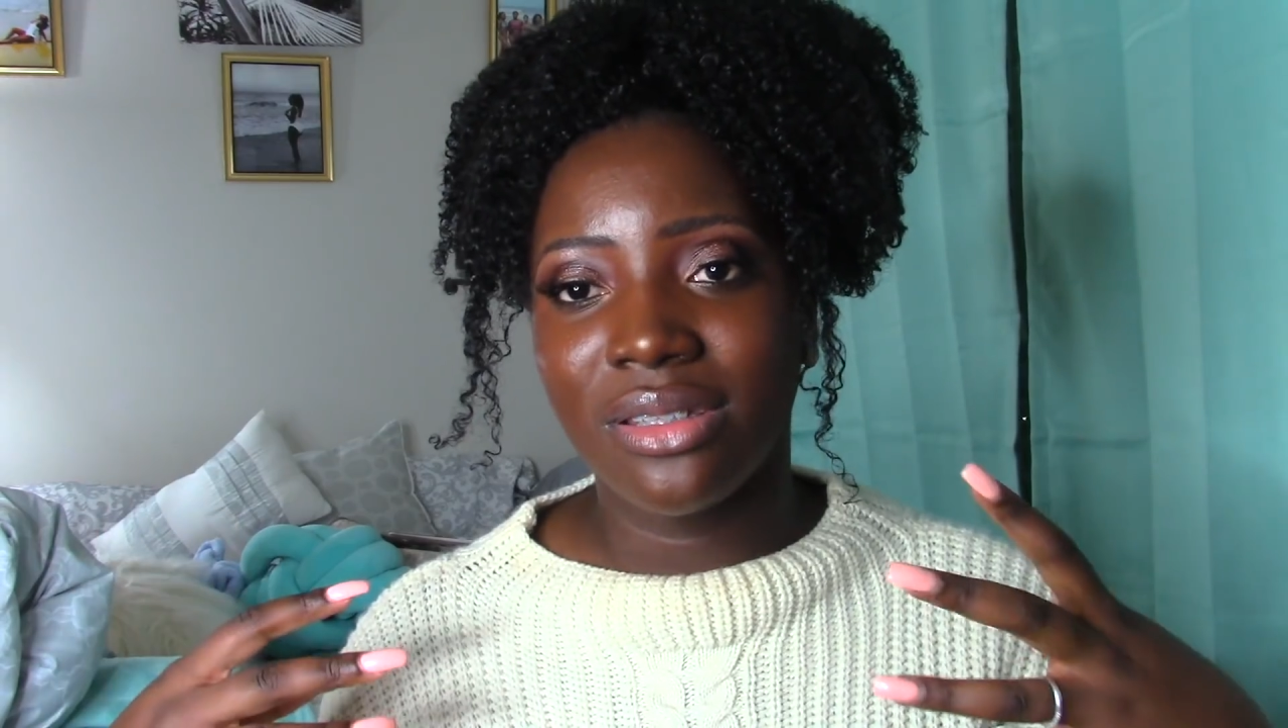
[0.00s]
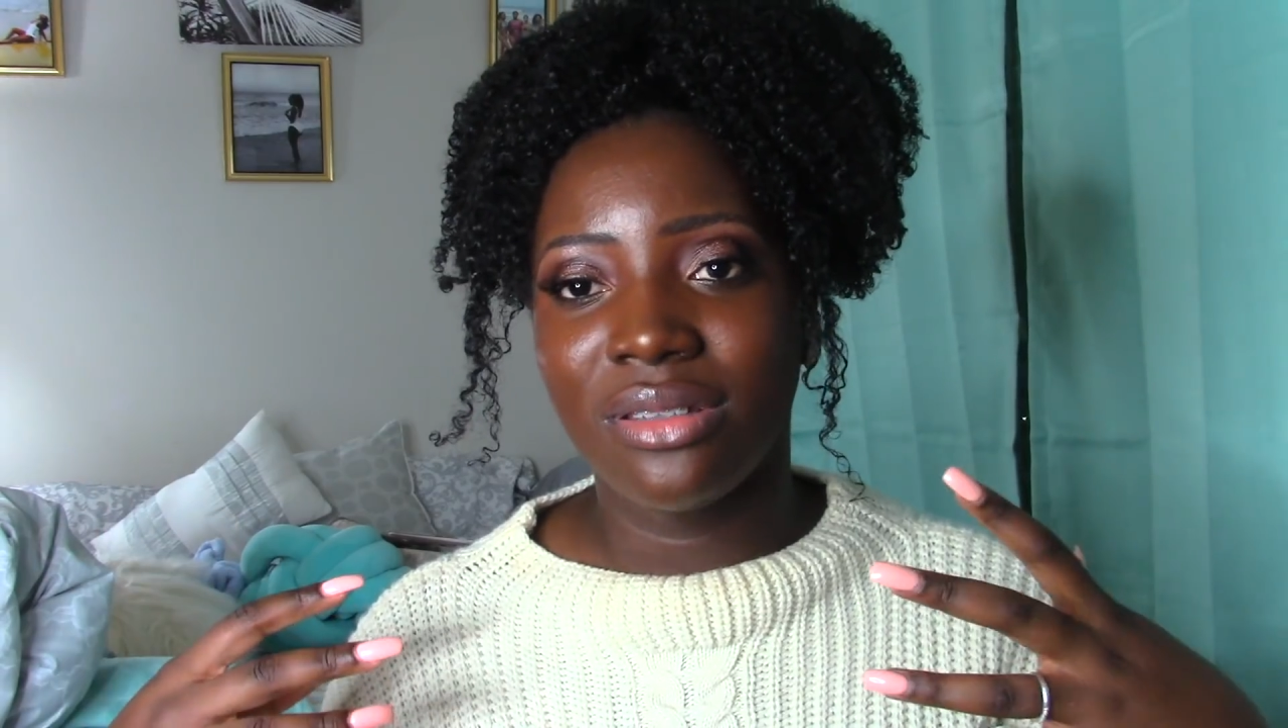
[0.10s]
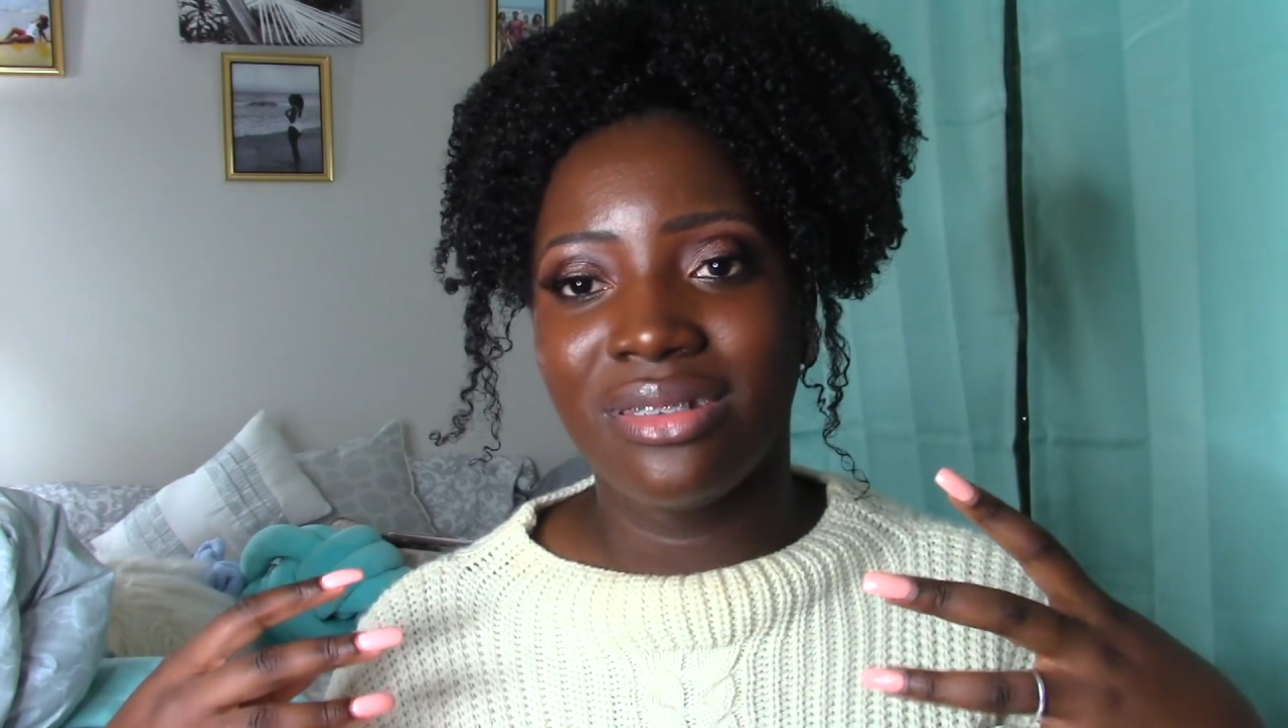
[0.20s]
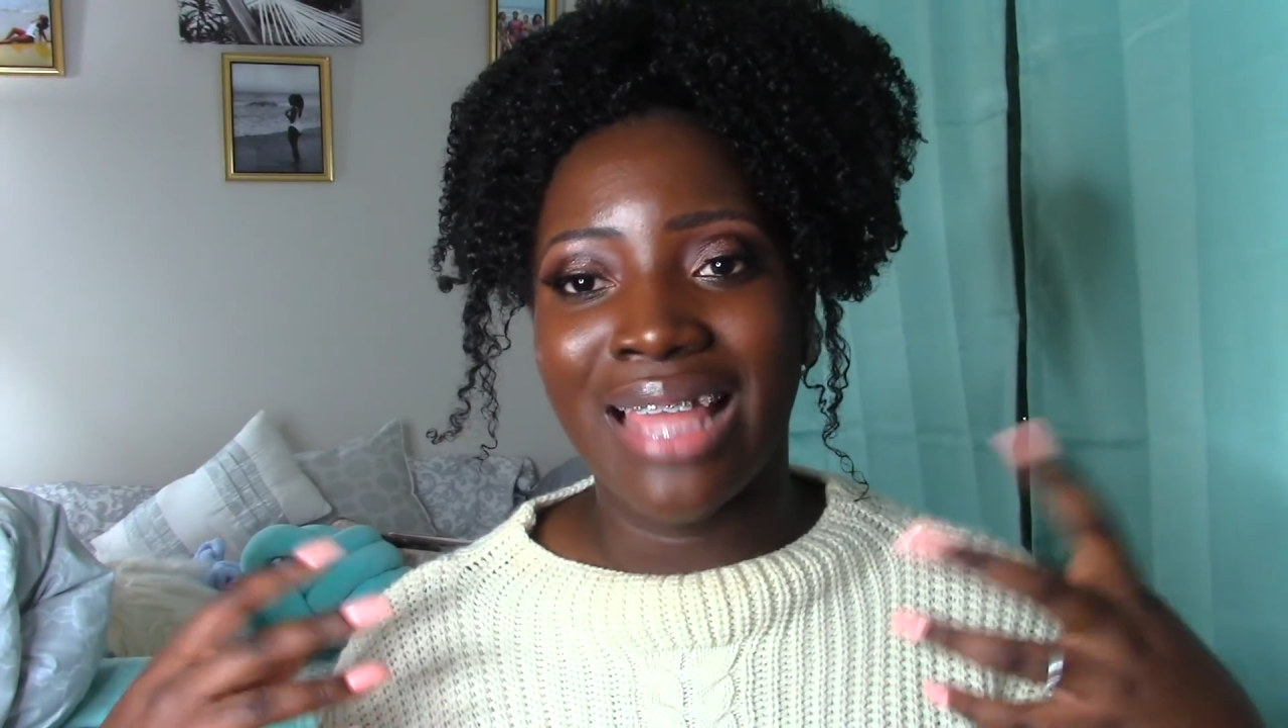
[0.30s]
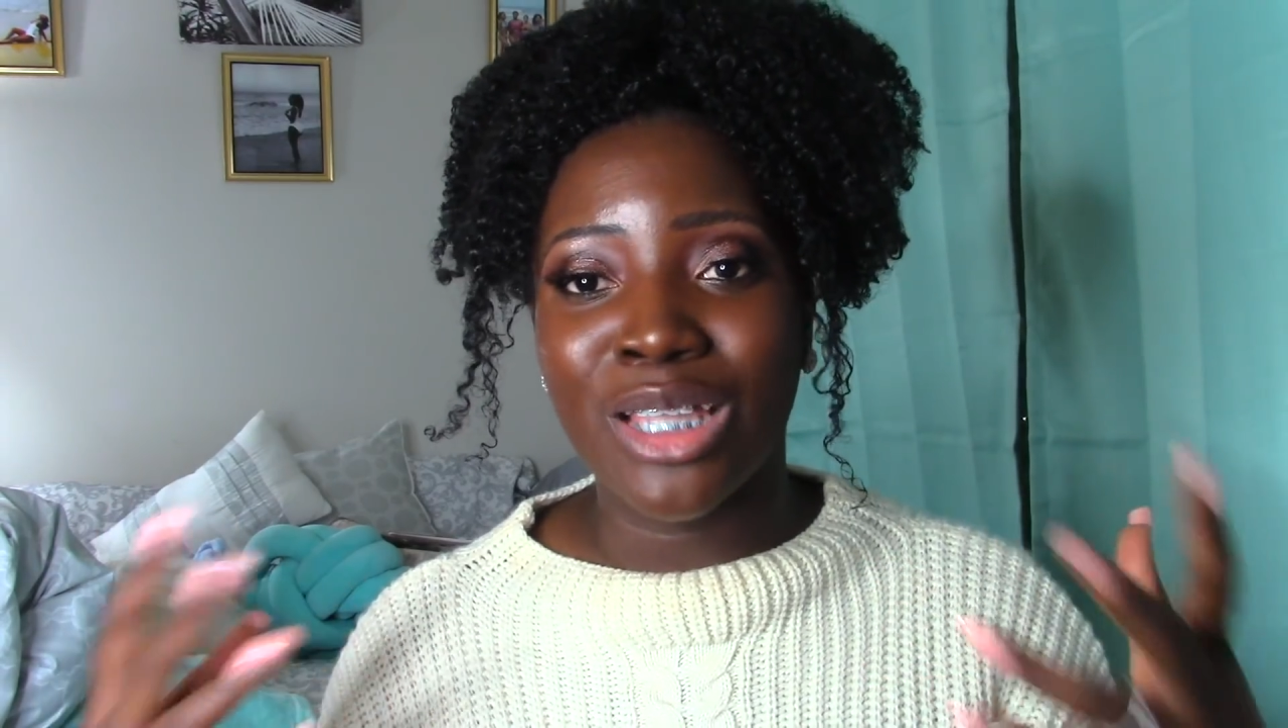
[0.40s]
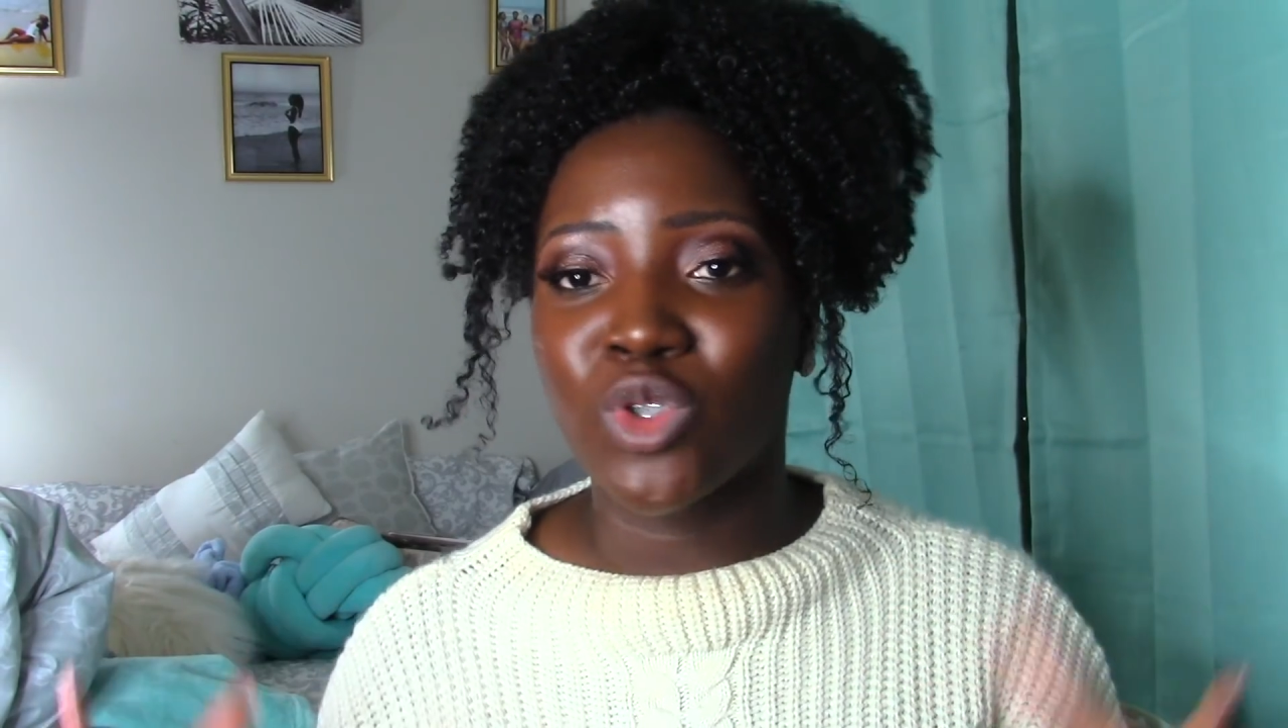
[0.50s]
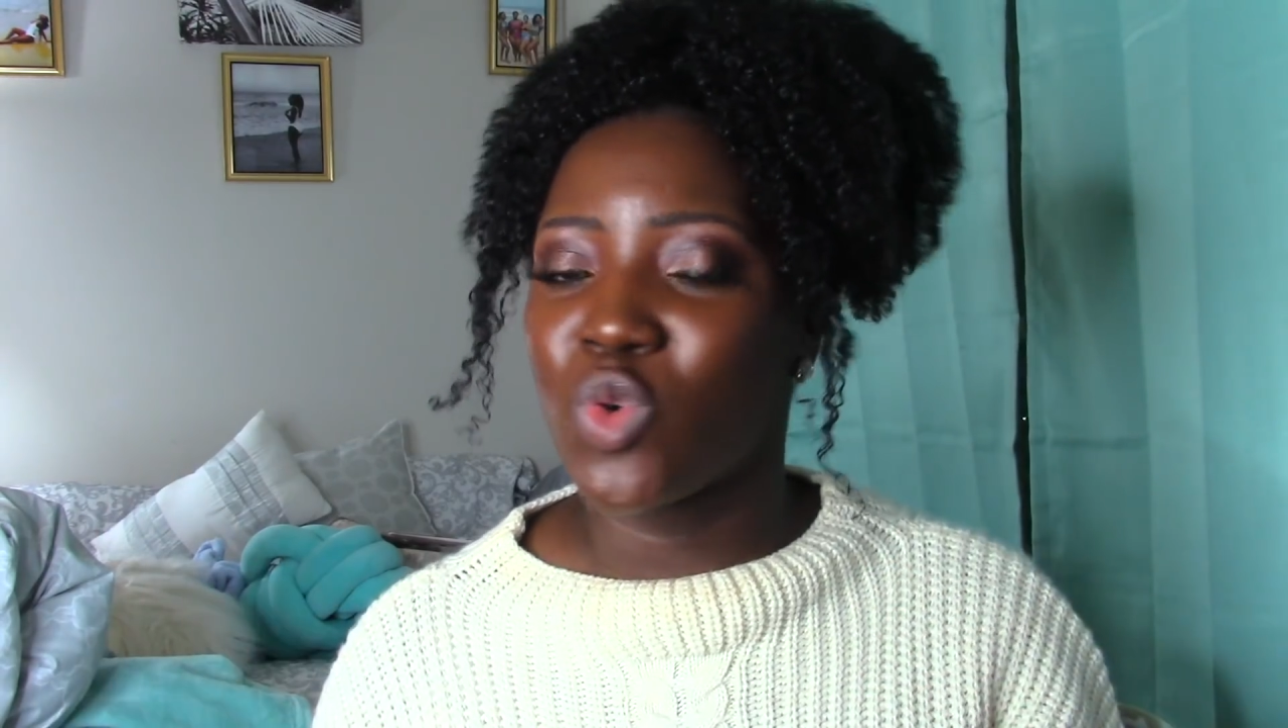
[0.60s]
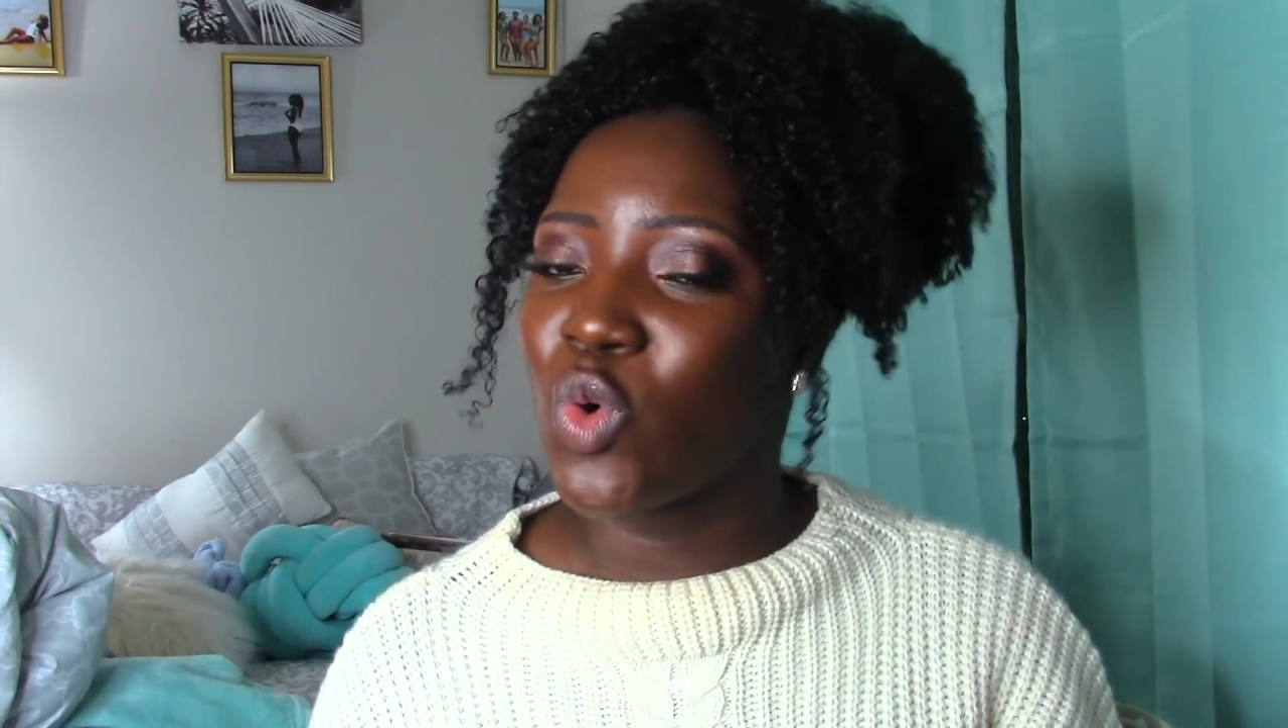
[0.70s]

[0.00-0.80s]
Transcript: natural